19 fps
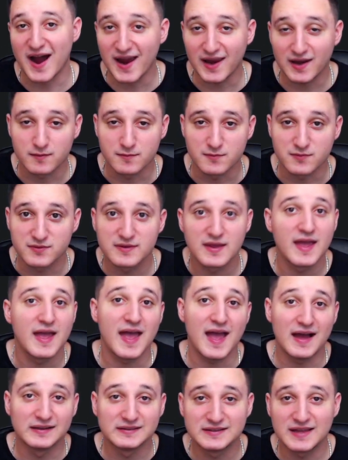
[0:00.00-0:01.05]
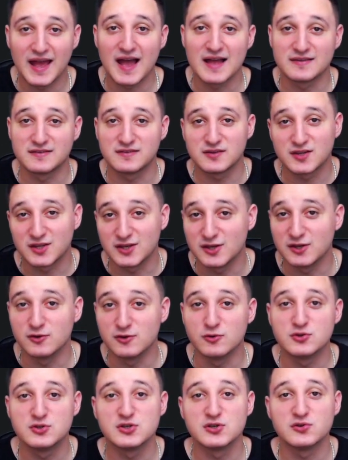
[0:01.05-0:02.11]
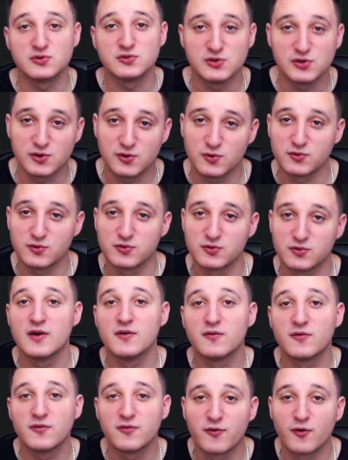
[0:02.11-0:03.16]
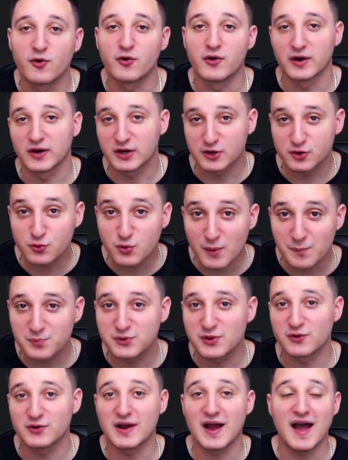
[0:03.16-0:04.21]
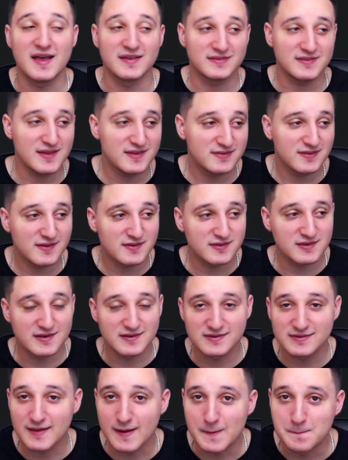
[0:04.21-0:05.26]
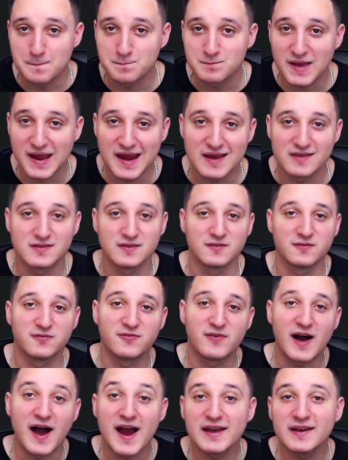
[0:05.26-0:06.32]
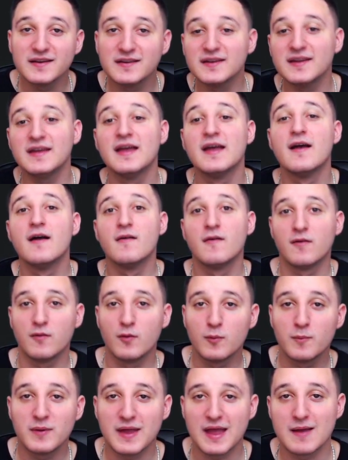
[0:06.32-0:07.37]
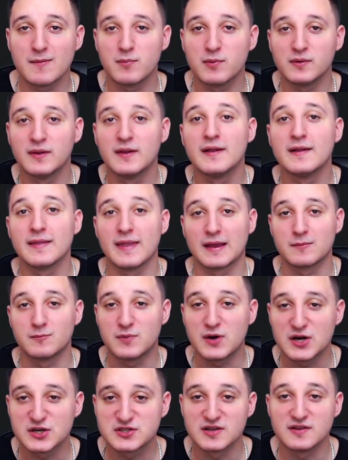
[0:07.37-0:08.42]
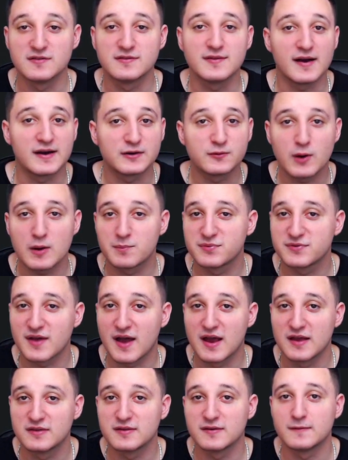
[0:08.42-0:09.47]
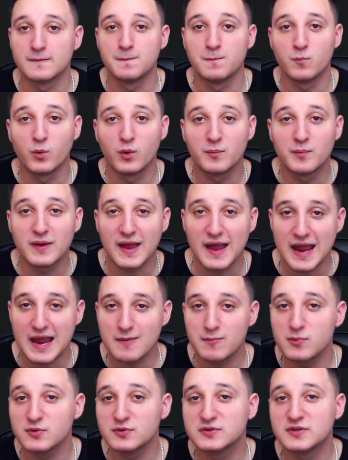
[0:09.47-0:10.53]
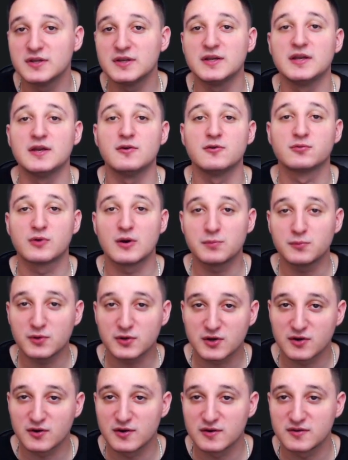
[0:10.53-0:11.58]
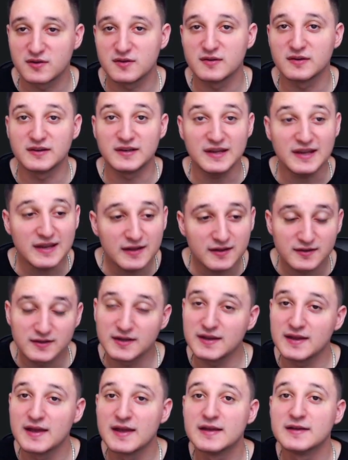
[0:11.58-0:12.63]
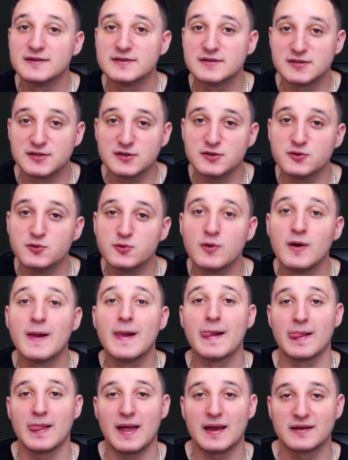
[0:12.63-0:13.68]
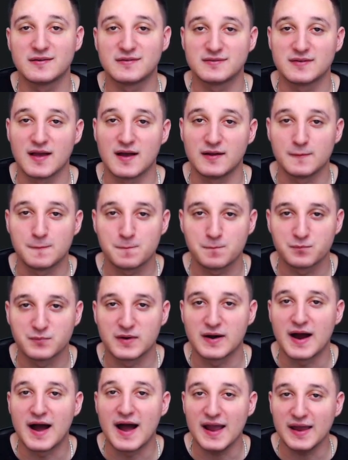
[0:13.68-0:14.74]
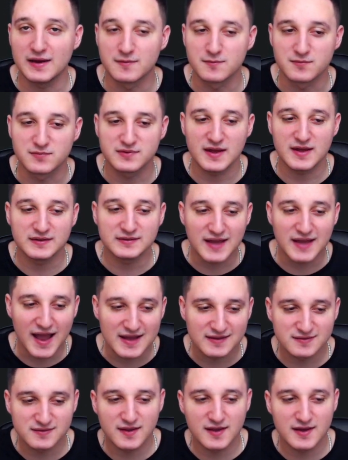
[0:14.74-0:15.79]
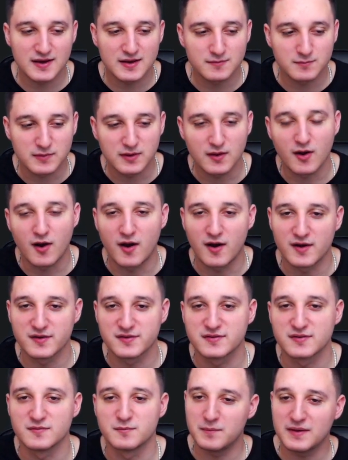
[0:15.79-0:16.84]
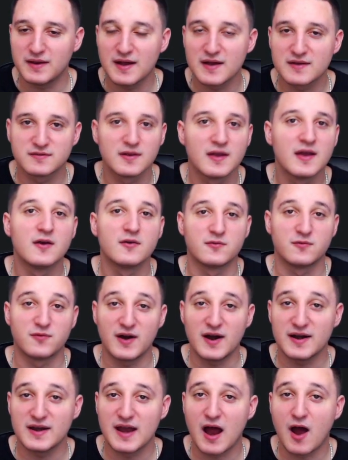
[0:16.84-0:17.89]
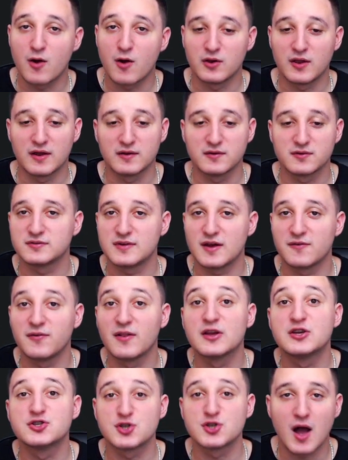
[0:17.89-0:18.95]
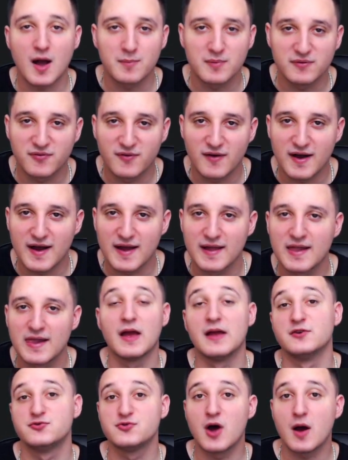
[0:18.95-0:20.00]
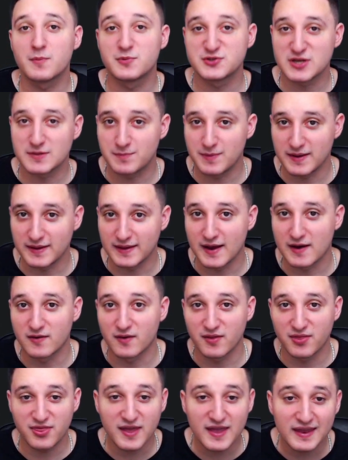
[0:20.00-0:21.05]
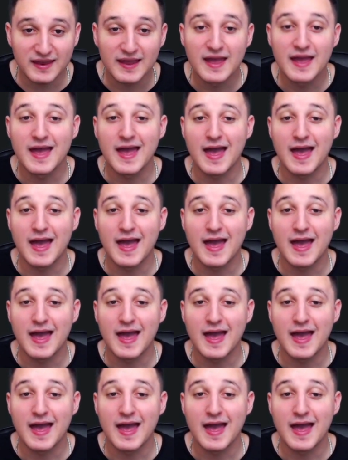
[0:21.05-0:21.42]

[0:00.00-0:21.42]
items, and that's huge news for crypto, guys. This is just amazing. Finally, we'll be able, like merchants, our websites will be able to use cryptocurrency legally to like sell their items, and that's gonna be awesome, because right now like stuff like Shopify and drop shipping are a thing,